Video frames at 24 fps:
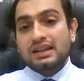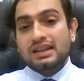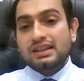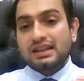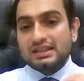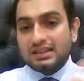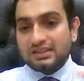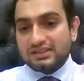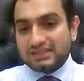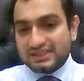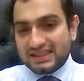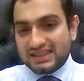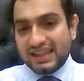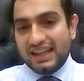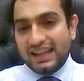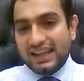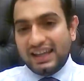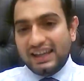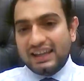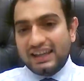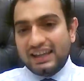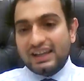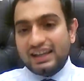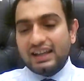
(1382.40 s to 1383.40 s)
there's a
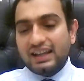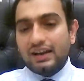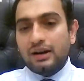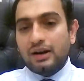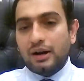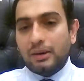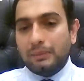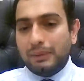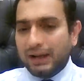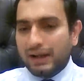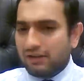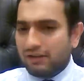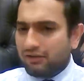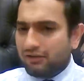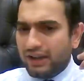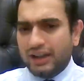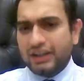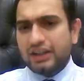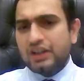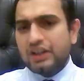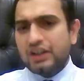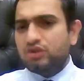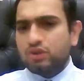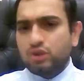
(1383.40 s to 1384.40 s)
saying by
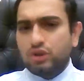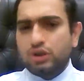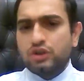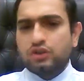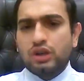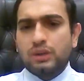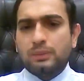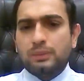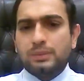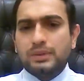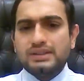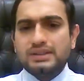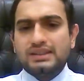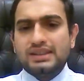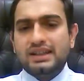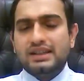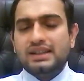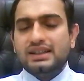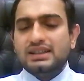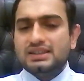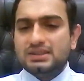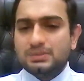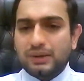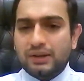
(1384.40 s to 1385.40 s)
various judicial
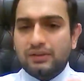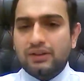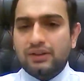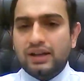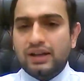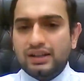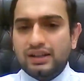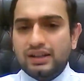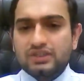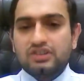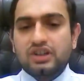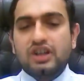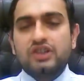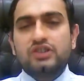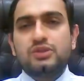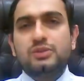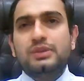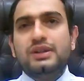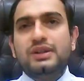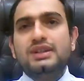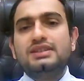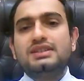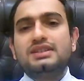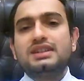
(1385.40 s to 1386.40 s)
precedents, by various
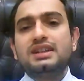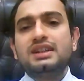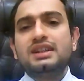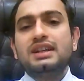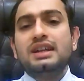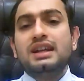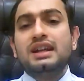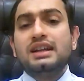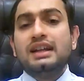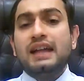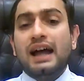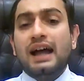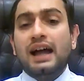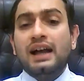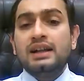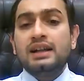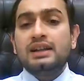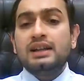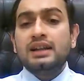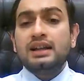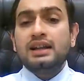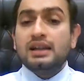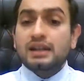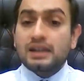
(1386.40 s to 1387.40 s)
judgments,
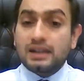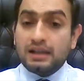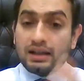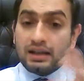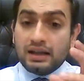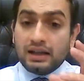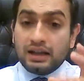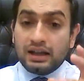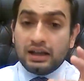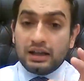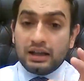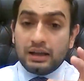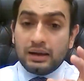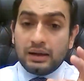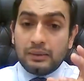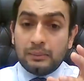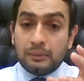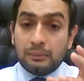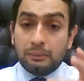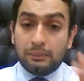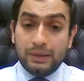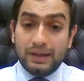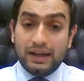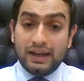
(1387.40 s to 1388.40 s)
that
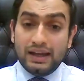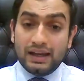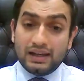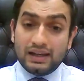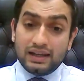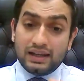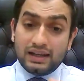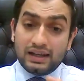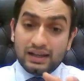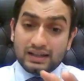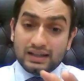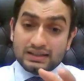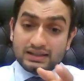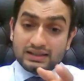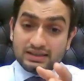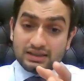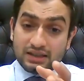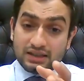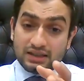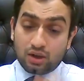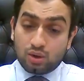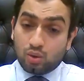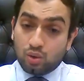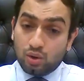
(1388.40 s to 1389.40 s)
bail is
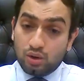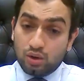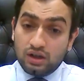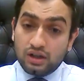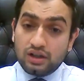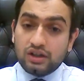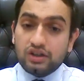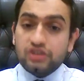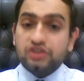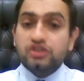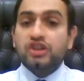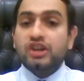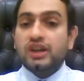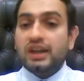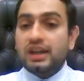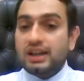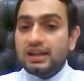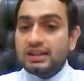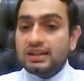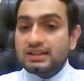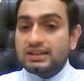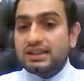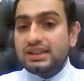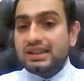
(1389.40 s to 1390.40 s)
the rule, jail
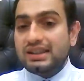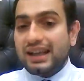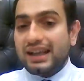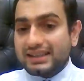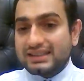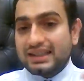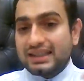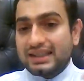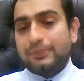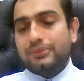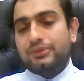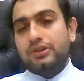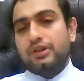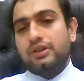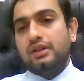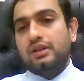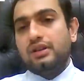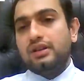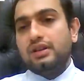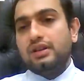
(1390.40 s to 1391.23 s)
is the exception.